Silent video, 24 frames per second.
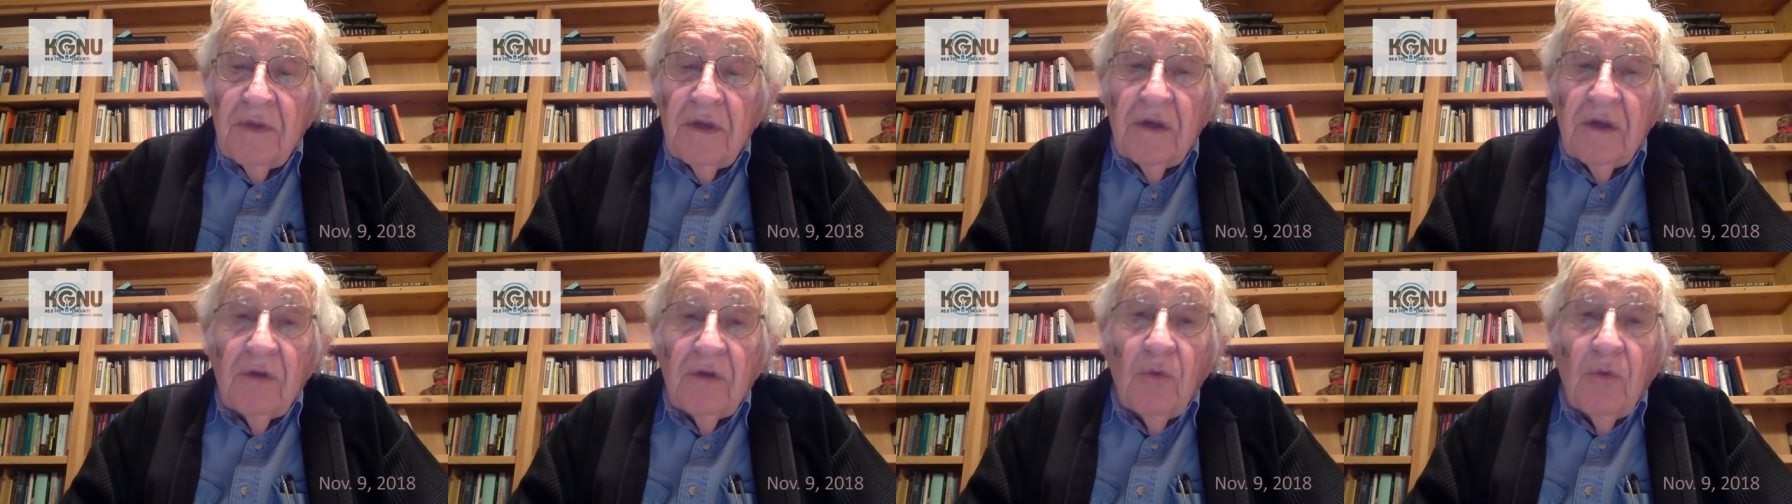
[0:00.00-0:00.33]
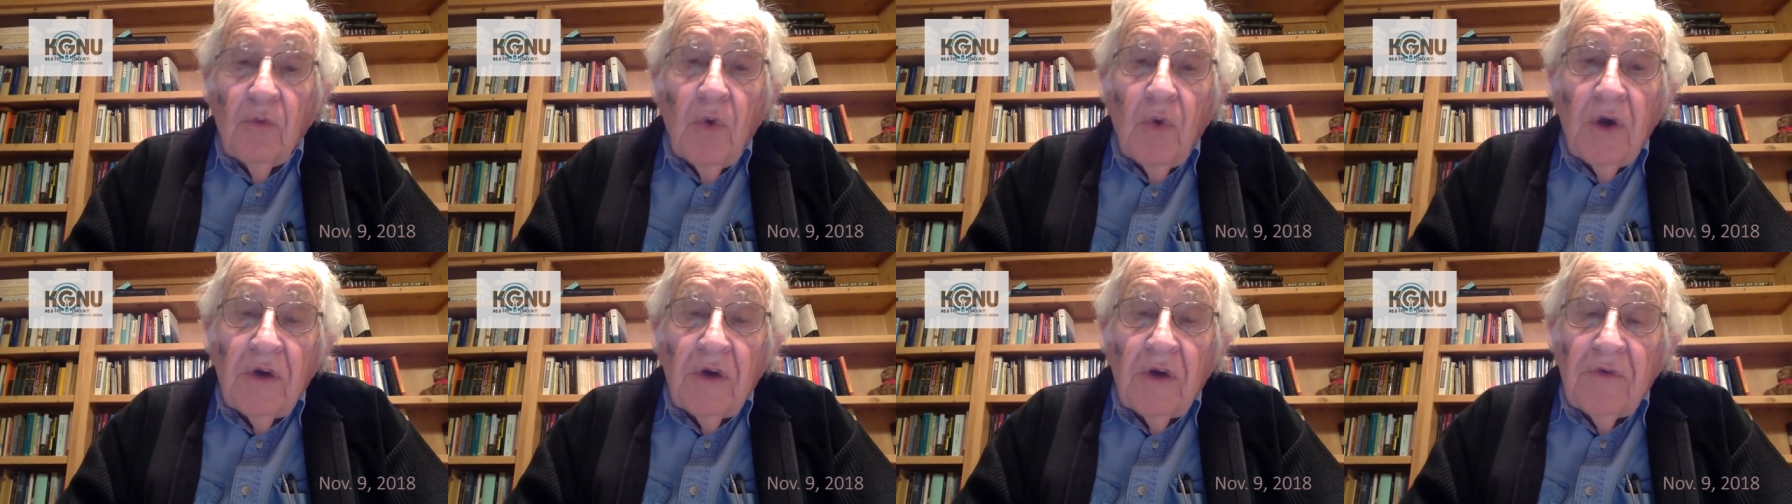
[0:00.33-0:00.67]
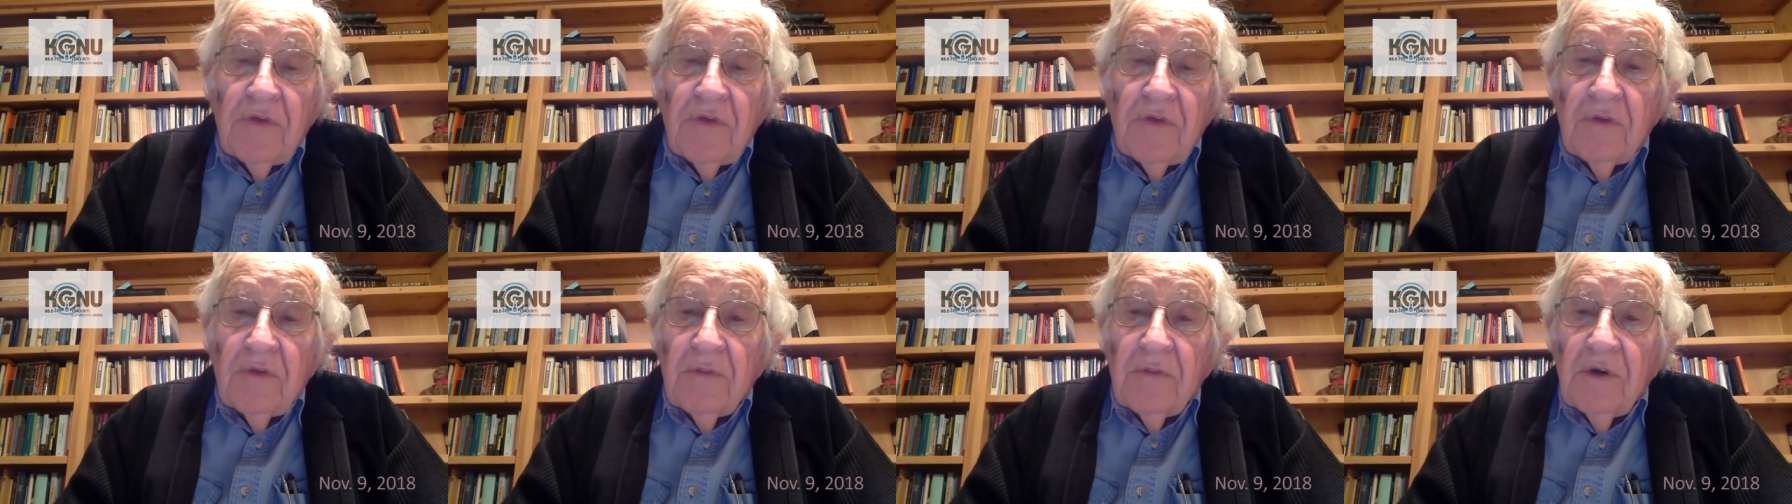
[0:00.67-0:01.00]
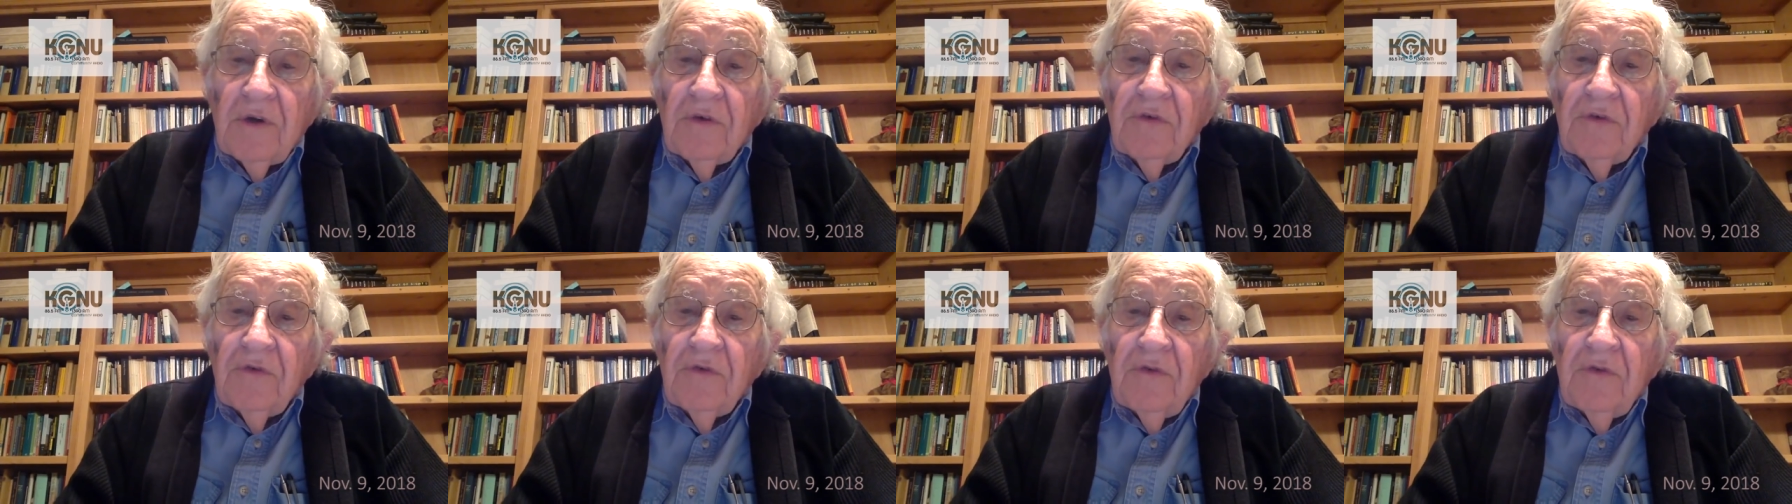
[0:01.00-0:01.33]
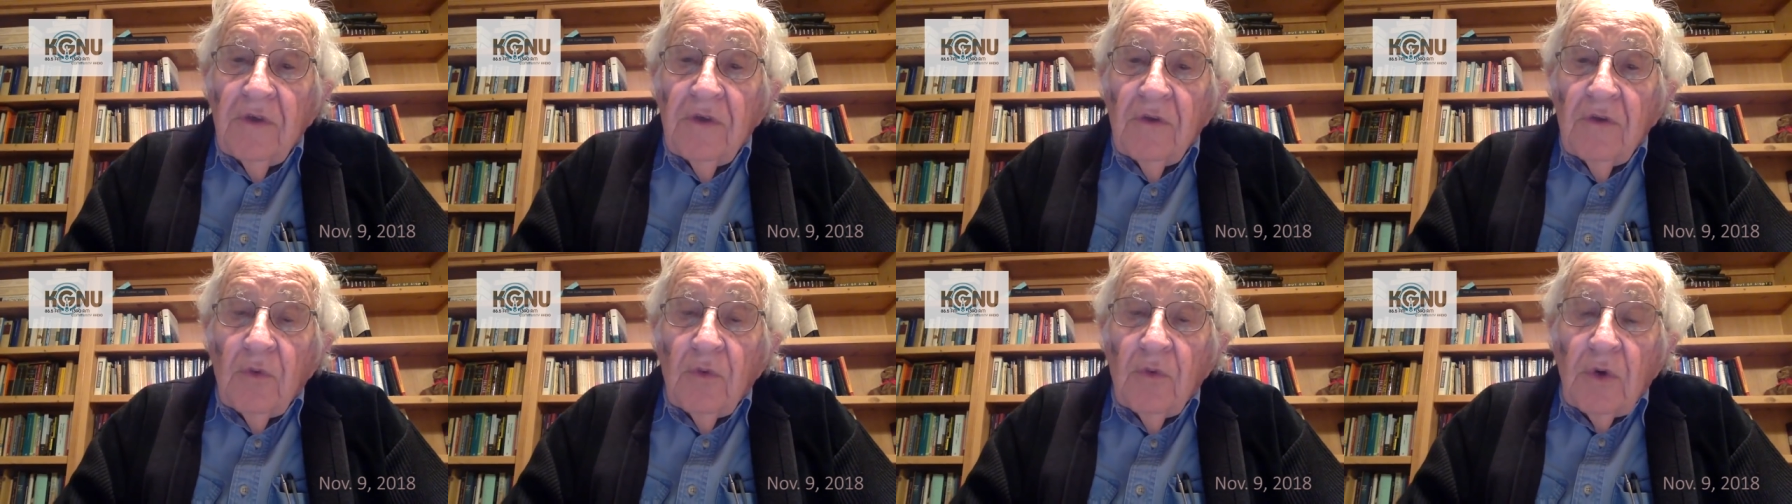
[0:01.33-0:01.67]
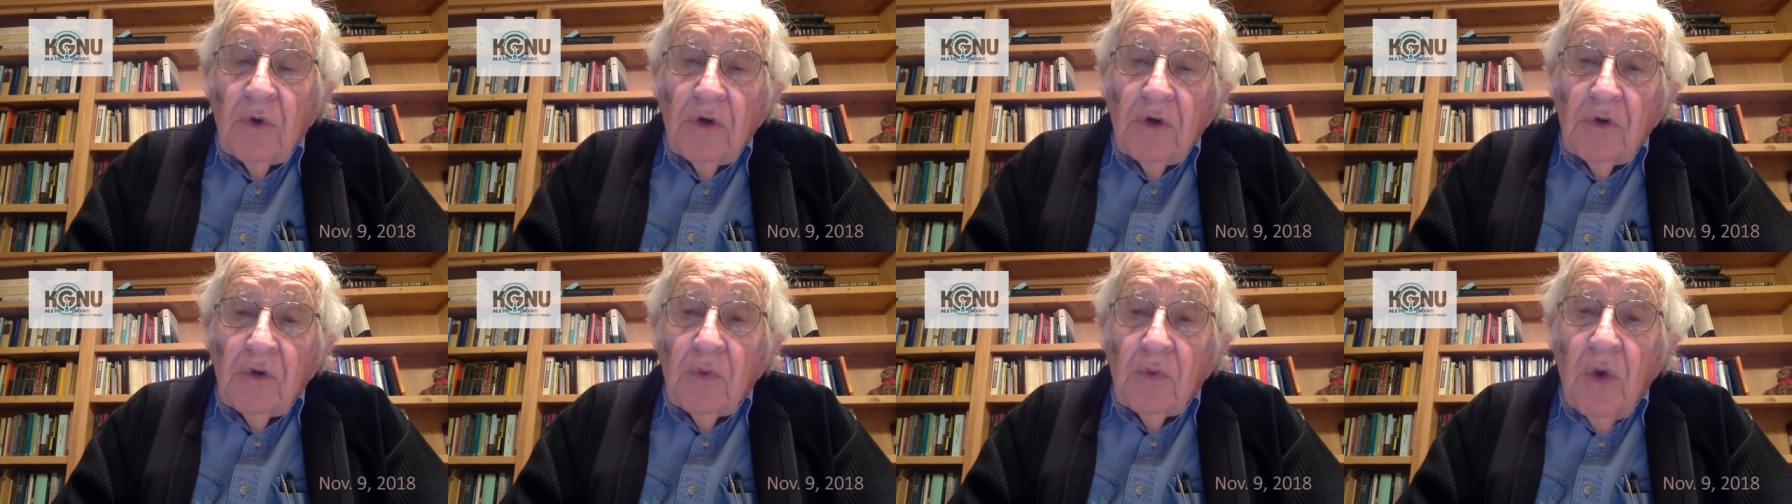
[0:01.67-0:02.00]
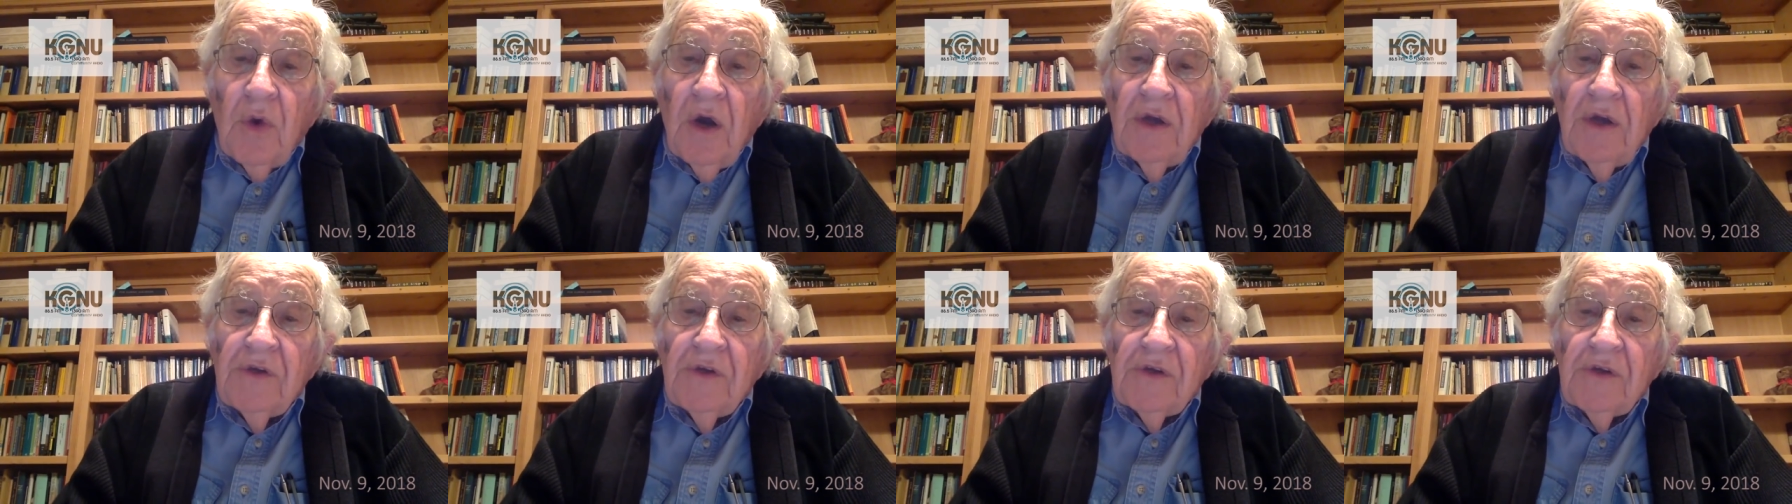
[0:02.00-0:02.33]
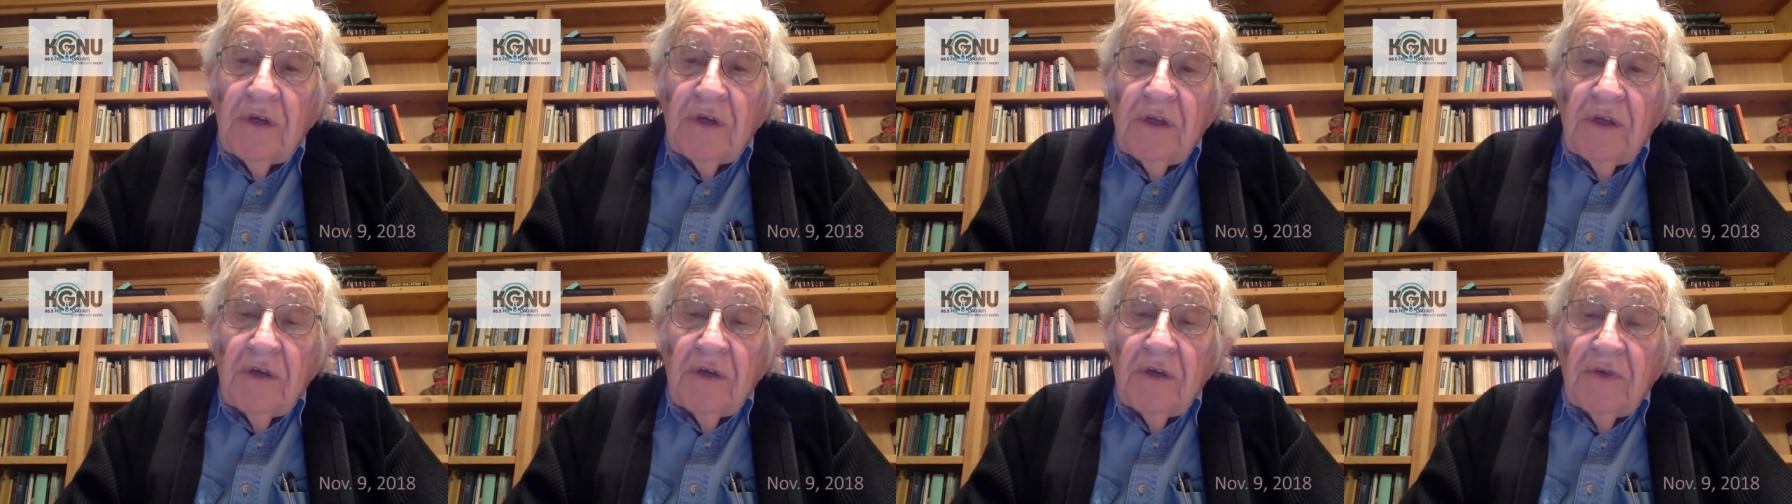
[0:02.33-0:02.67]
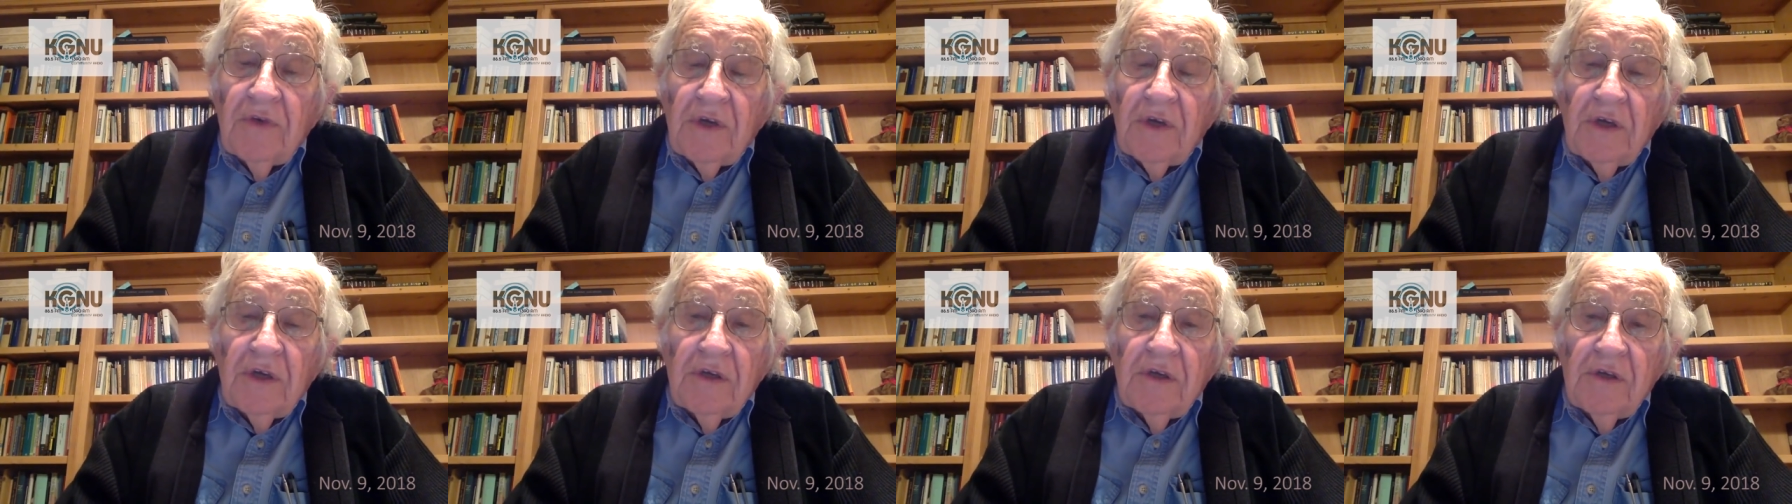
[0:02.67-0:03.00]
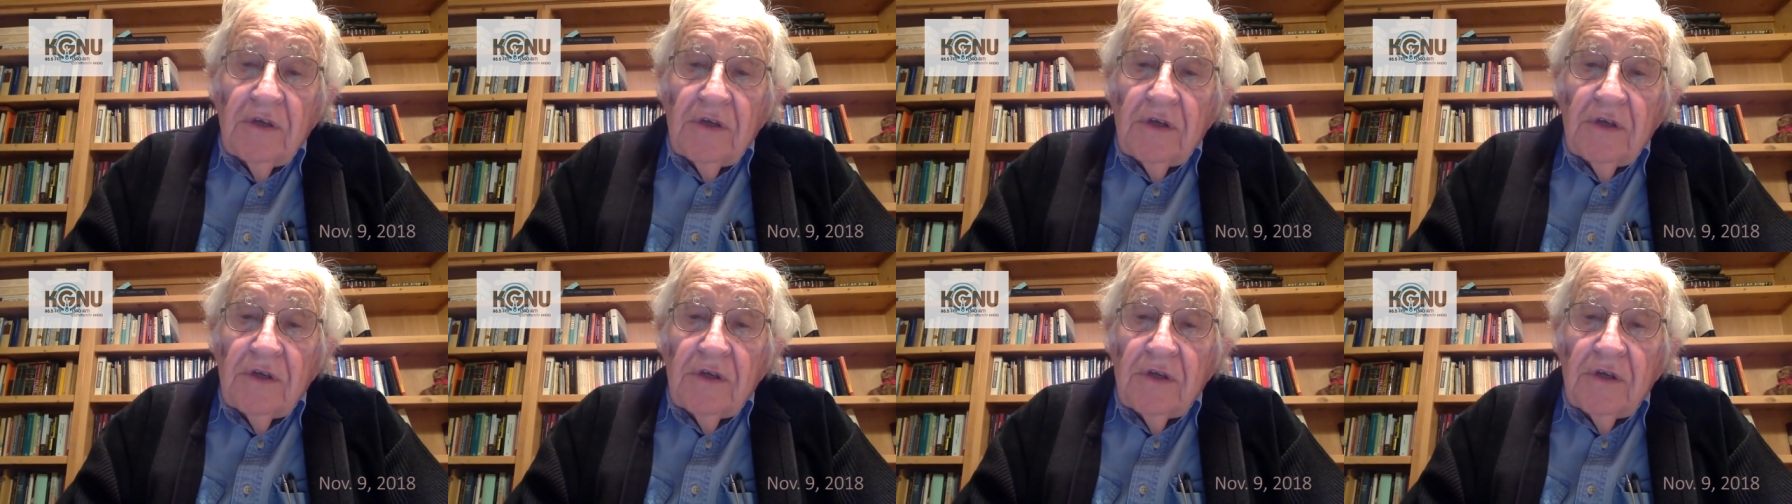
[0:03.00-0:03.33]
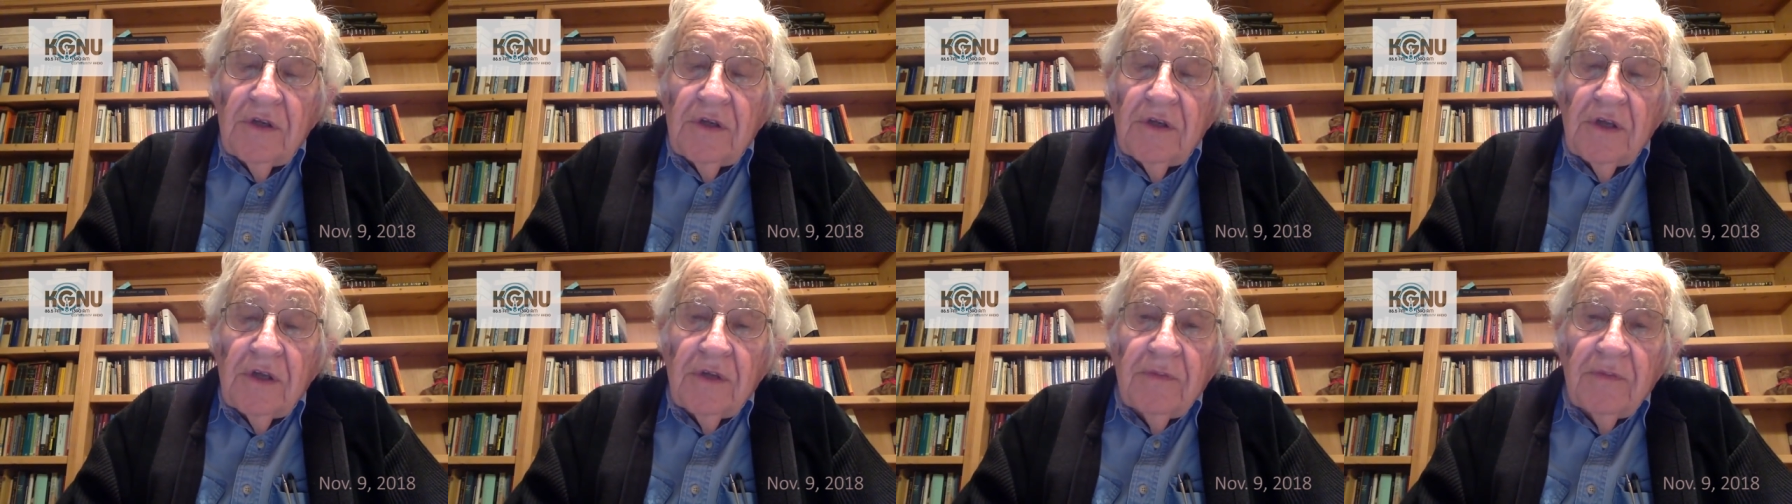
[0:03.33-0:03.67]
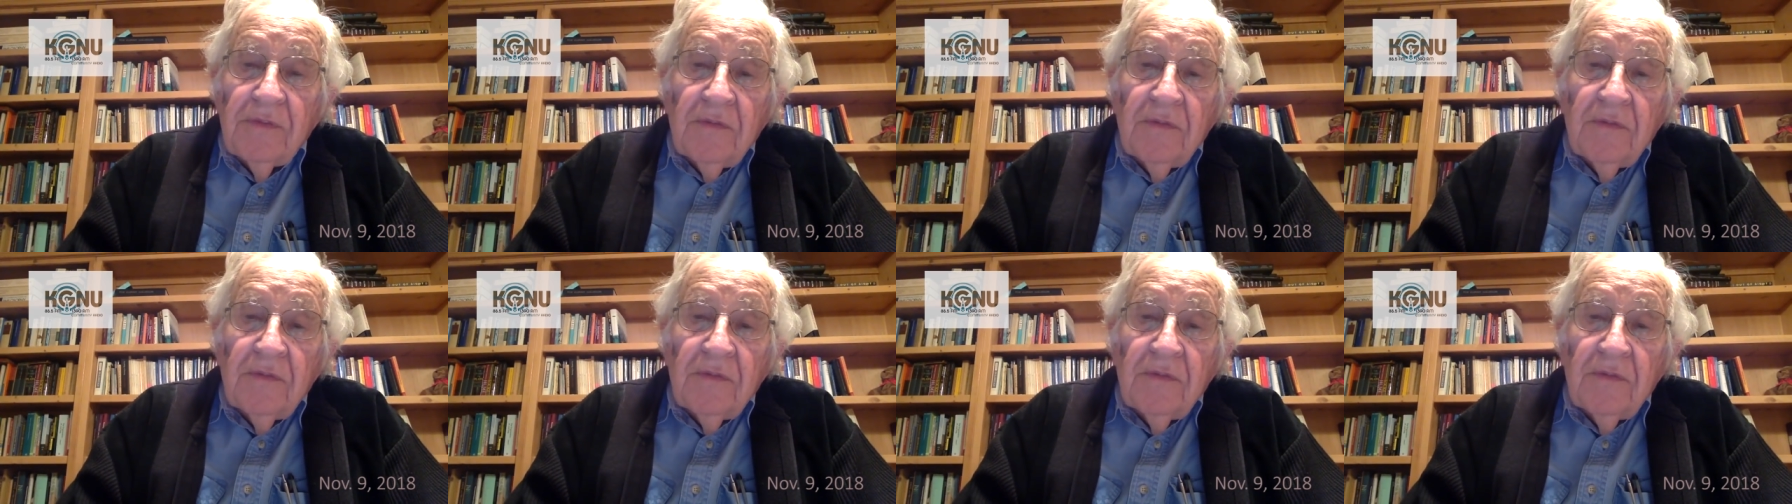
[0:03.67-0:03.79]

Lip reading: One of them of worldwide significance is that